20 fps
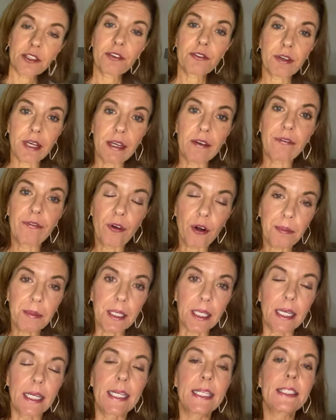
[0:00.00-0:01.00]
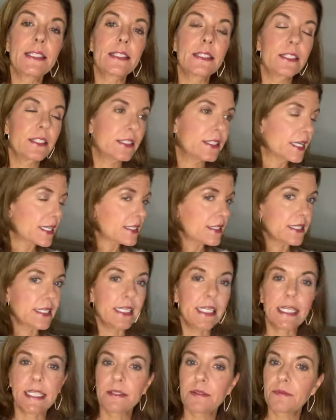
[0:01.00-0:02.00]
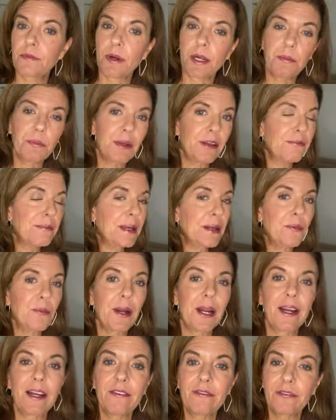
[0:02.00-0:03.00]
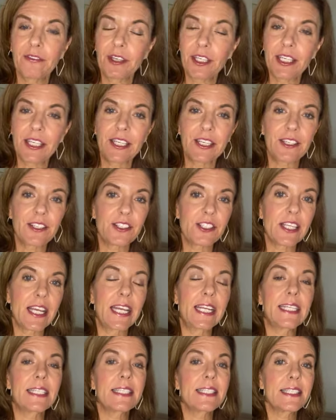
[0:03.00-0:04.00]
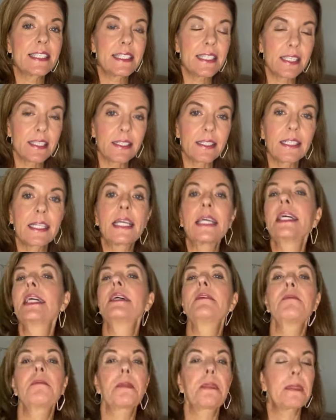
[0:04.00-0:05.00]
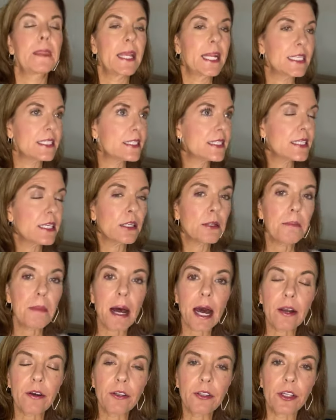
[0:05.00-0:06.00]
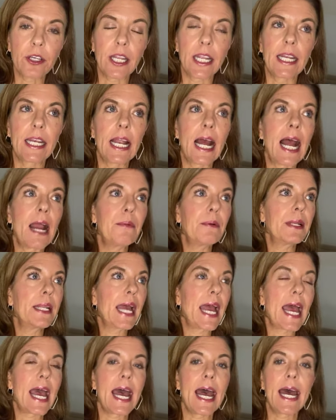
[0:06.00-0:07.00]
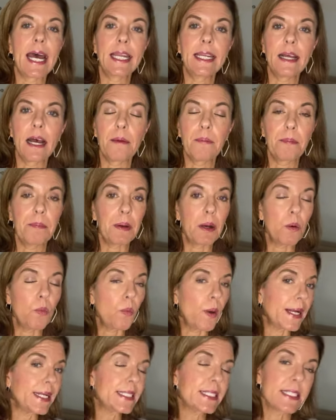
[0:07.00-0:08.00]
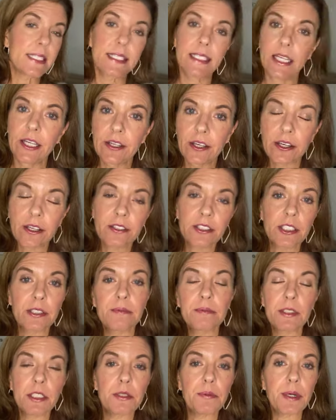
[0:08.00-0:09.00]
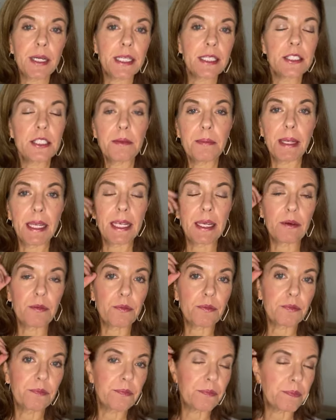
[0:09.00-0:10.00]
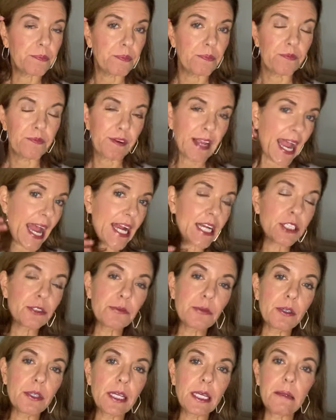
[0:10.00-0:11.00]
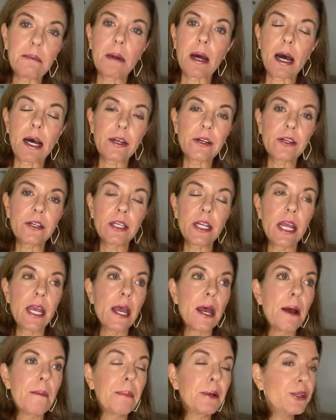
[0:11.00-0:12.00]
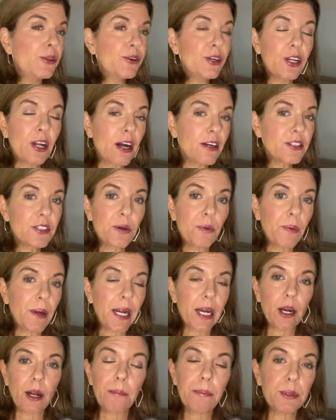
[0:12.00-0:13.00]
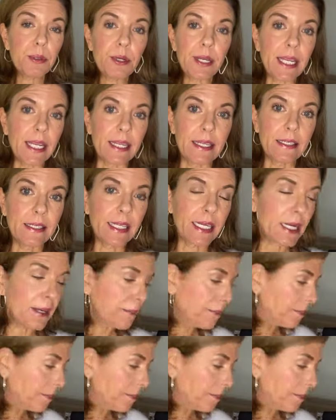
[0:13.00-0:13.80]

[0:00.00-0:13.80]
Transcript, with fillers: a great formula. It's it's a, it's one we've been wearing for years, and it's still it's still modern looking. I would add a, a white sneaker to, to it to make it casual and modern. But you could also wear a booty, like a